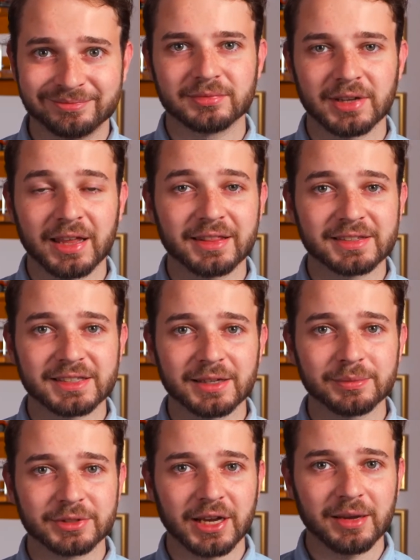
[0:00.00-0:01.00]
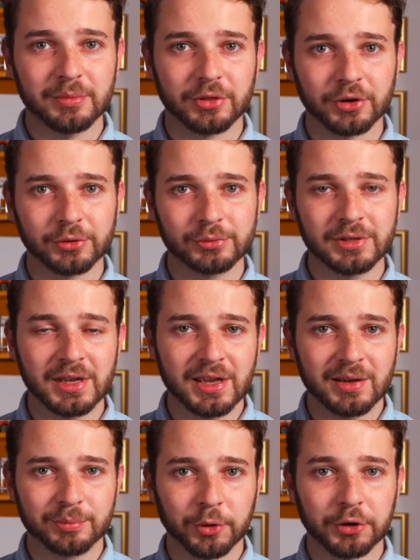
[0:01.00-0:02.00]
At the same time, though,
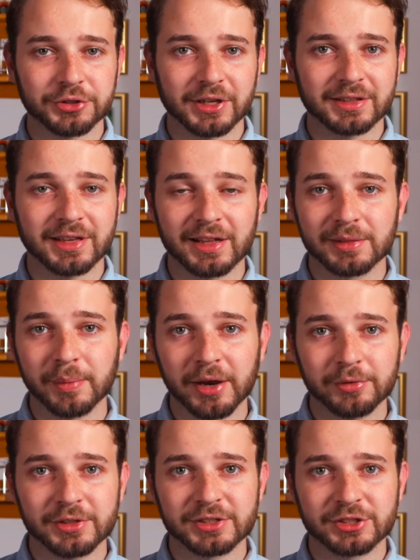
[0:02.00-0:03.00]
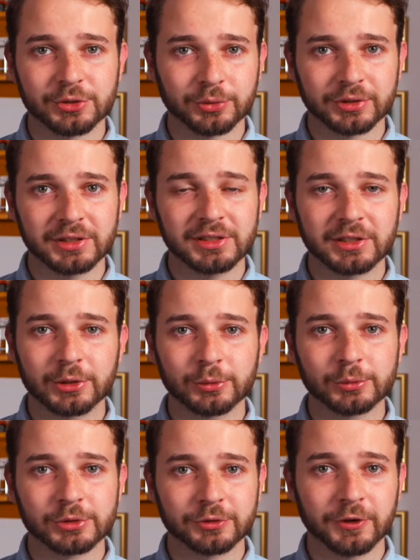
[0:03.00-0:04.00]
Project Hail Mary's story
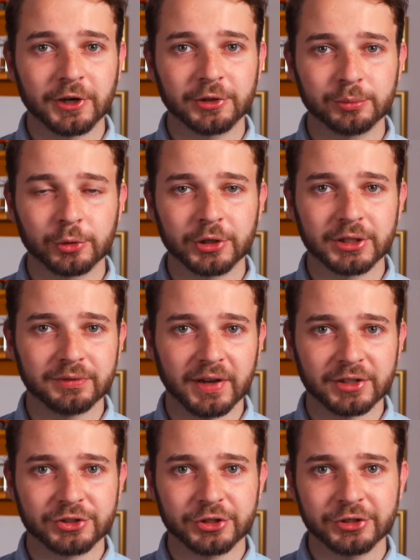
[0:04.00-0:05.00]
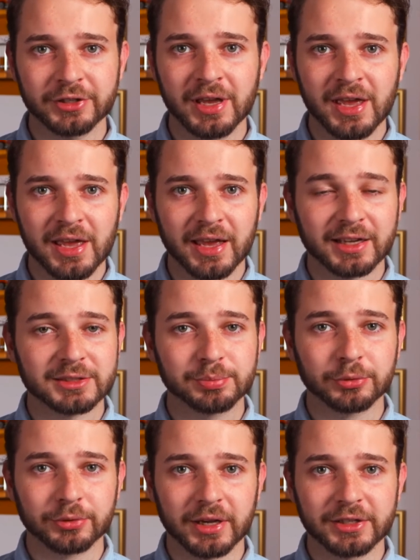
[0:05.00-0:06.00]
includes far more adventure,
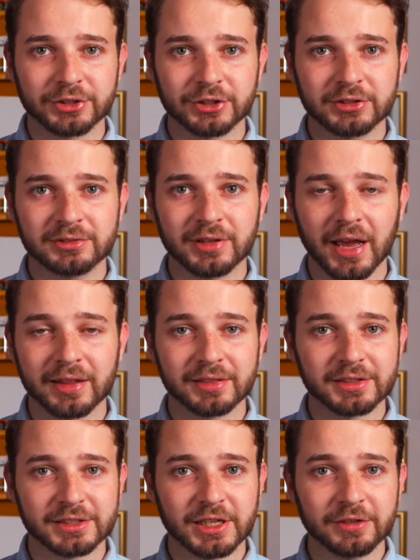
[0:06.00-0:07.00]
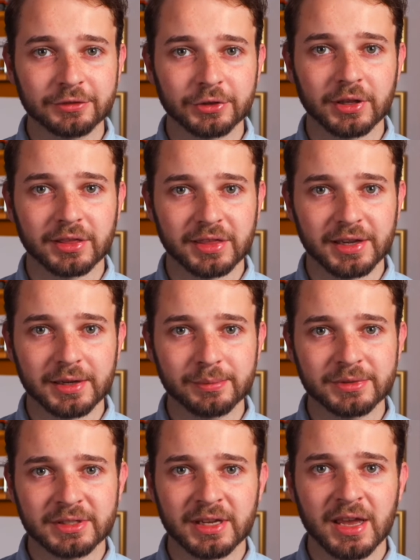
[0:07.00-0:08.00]
exploration, and discovery
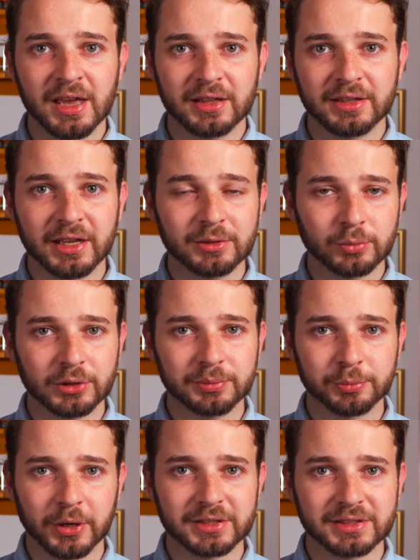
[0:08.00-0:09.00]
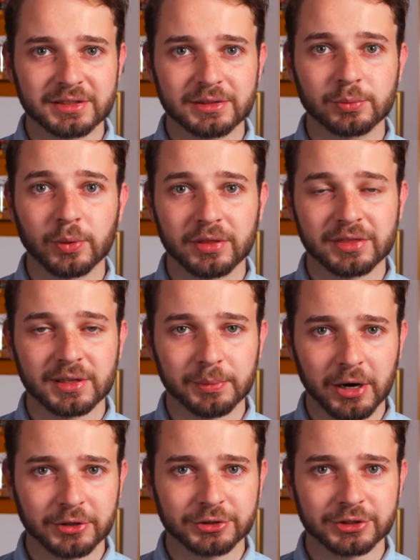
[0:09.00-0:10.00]
themes than were present with The
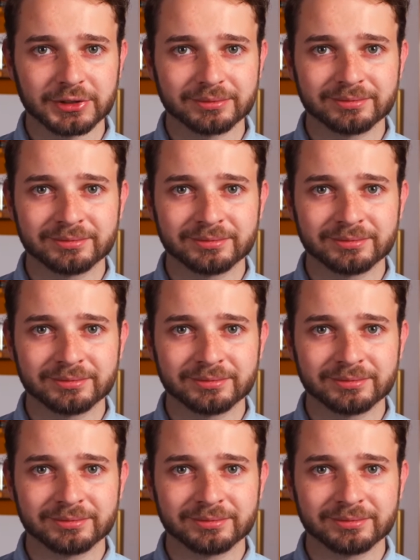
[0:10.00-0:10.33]
Martian.